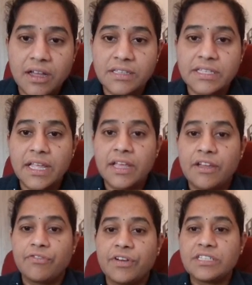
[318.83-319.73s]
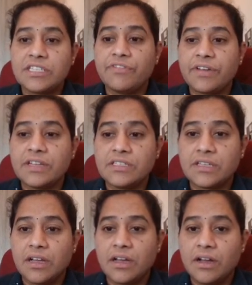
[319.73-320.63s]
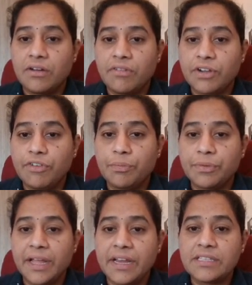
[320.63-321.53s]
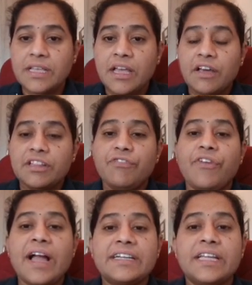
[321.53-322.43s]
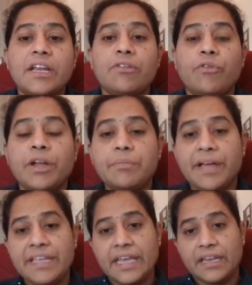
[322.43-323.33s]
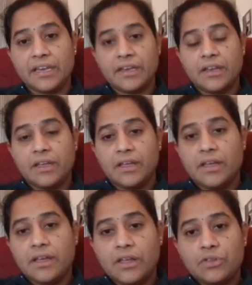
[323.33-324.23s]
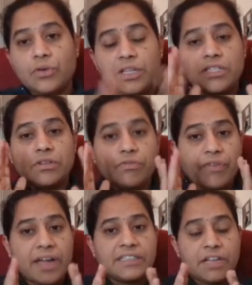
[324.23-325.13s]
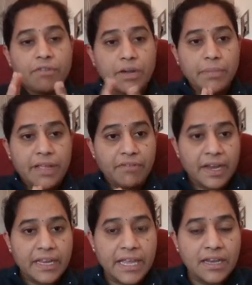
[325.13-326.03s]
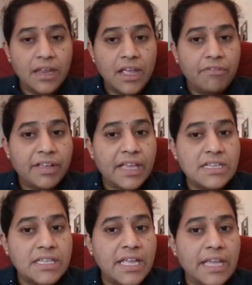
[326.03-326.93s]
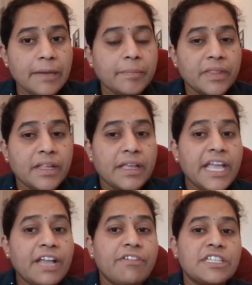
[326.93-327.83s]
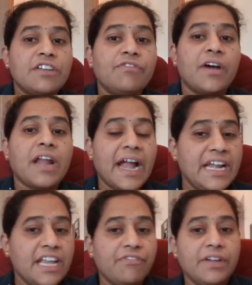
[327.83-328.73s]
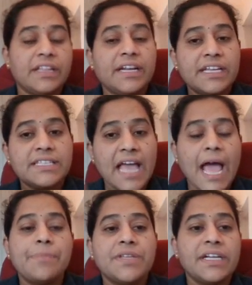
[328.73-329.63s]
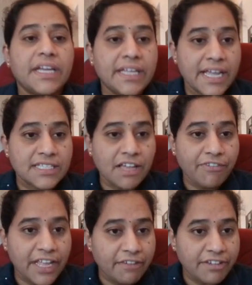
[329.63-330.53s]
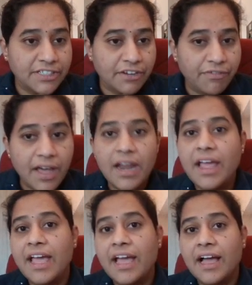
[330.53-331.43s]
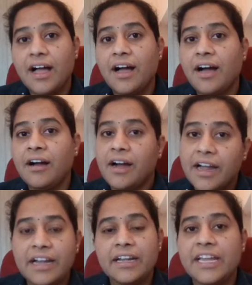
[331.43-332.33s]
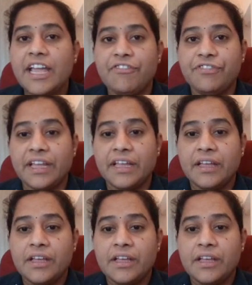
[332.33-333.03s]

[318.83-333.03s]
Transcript: see, first difference what we obtain is the factor 1 by n. So this factor 1 by 1 n we can see in equation for IDFT, that is absent in case of equation for DFT.